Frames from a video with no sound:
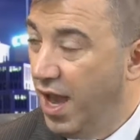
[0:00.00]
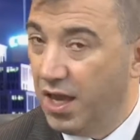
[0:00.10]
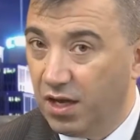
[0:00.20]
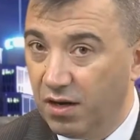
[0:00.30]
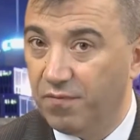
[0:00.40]

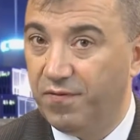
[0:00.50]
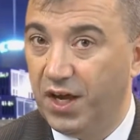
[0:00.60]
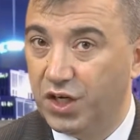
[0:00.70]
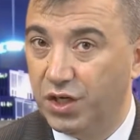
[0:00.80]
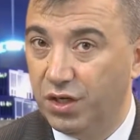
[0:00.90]
And in
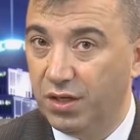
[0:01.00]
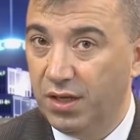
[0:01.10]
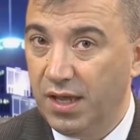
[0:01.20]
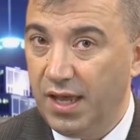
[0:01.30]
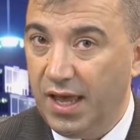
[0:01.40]
infection,
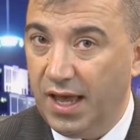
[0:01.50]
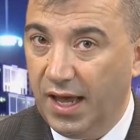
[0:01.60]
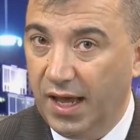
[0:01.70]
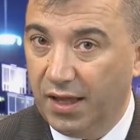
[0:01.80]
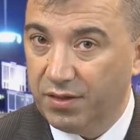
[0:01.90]

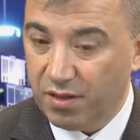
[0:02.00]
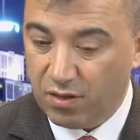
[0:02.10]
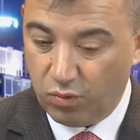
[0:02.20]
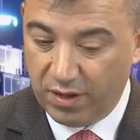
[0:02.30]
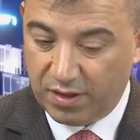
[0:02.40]
there's
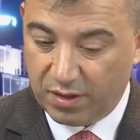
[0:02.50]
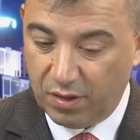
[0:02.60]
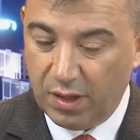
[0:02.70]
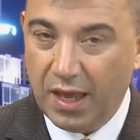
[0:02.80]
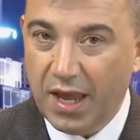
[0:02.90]
a risk.
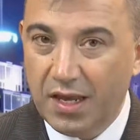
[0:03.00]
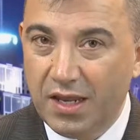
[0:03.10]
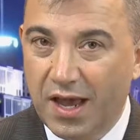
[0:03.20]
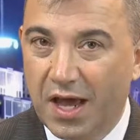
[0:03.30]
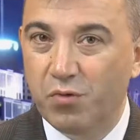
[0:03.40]

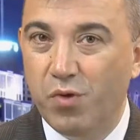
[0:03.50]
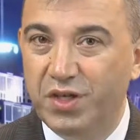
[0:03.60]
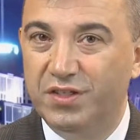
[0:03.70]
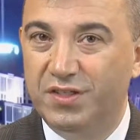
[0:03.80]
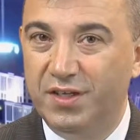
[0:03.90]
Any
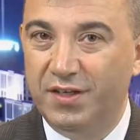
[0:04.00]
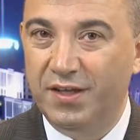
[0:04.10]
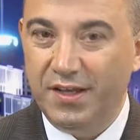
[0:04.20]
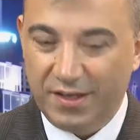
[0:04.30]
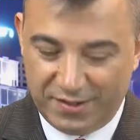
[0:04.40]
unregistered
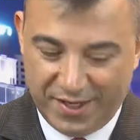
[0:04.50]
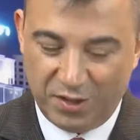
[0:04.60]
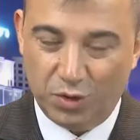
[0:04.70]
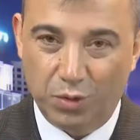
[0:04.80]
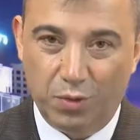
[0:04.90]

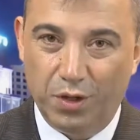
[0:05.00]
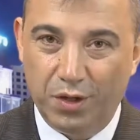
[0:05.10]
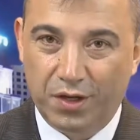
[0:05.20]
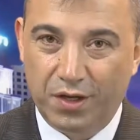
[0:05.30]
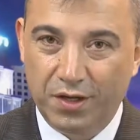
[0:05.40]
dental
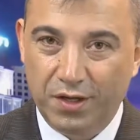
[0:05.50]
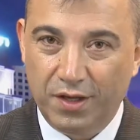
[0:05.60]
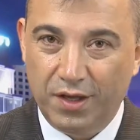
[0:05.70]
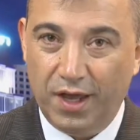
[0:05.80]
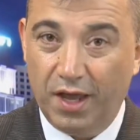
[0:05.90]
work,
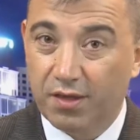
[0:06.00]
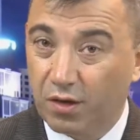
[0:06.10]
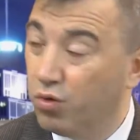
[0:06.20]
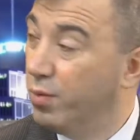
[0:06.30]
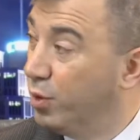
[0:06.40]
it's a
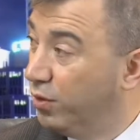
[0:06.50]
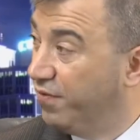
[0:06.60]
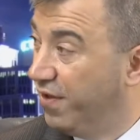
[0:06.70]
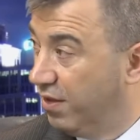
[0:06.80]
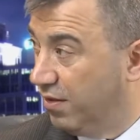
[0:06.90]
criminal
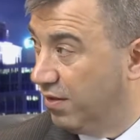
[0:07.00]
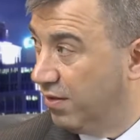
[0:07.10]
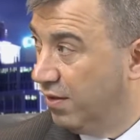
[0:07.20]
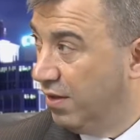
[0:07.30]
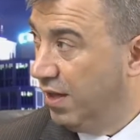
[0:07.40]
offence.
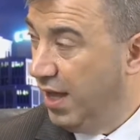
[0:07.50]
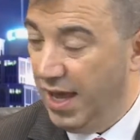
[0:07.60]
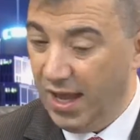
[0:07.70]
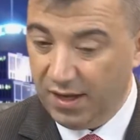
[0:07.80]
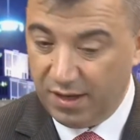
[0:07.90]

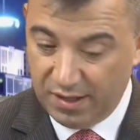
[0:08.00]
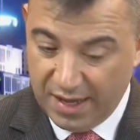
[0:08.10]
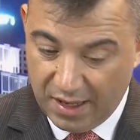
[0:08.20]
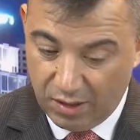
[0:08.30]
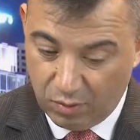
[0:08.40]
And
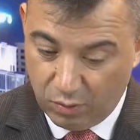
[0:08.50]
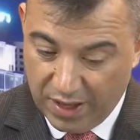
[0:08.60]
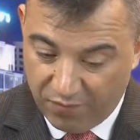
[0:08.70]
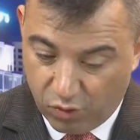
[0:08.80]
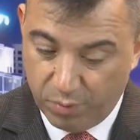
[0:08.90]
now we
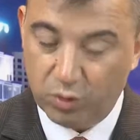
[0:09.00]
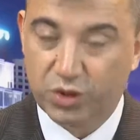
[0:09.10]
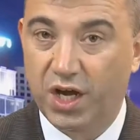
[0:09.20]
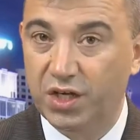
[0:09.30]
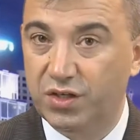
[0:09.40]
have criminal
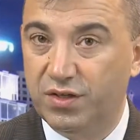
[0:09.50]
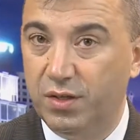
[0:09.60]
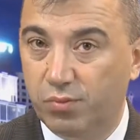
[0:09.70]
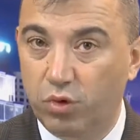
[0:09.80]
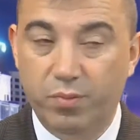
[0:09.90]
charges in
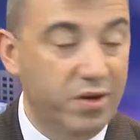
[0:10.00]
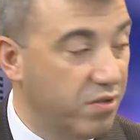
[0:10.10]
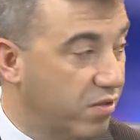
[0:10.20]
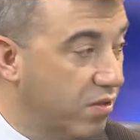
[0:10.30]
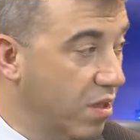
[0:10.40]
the
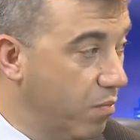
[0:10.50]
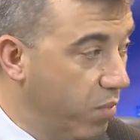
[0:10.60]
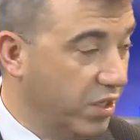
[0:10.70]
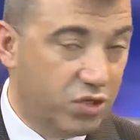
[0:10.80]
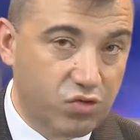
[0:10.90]
Broadmeadows
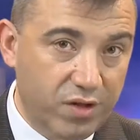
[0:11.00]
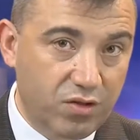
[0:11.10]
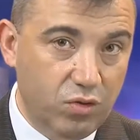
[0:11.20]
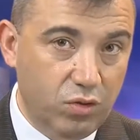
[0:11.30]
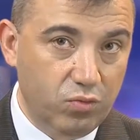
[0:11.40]
Magistrates
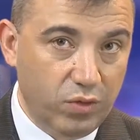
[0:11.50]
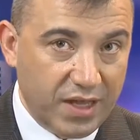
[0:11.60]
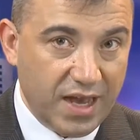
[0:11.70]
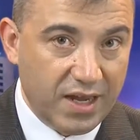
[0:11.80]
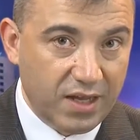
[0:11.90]
Court
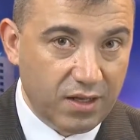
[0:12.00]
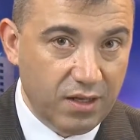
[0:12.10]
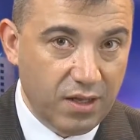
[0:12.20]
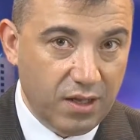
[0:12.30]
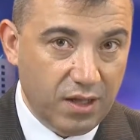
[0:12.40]
regarding
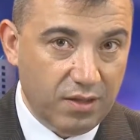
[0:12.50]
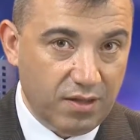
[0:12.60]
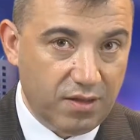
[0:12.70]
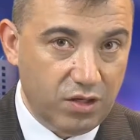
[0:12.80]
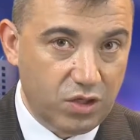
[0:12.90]

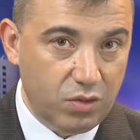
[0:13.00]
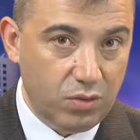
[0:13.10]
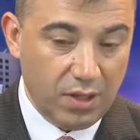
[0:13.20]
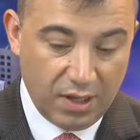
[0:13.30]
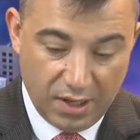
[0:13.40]
this
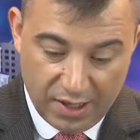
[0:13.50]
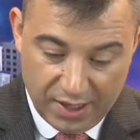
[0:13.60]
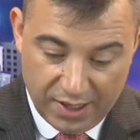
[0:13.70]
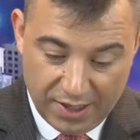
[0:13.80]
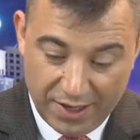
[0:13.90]
issue.
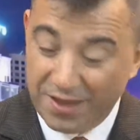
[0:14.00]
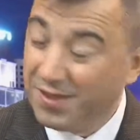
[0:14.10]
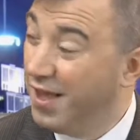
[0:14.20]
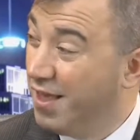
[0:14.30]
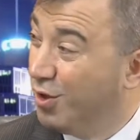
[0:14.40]

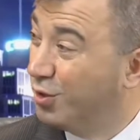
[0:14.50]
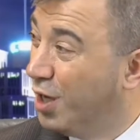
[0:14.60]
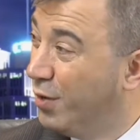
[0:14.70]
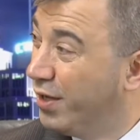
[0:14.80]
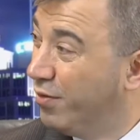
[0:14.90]
It's
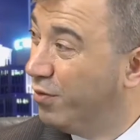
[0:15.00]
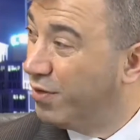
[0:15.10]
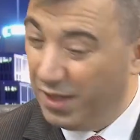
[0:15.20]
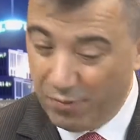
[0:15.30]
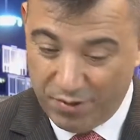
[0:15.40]
ongoing. We'll
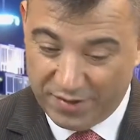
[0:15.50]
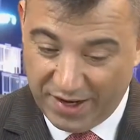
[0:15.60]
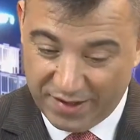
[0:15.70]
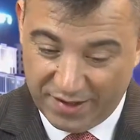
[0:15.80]
see where it takes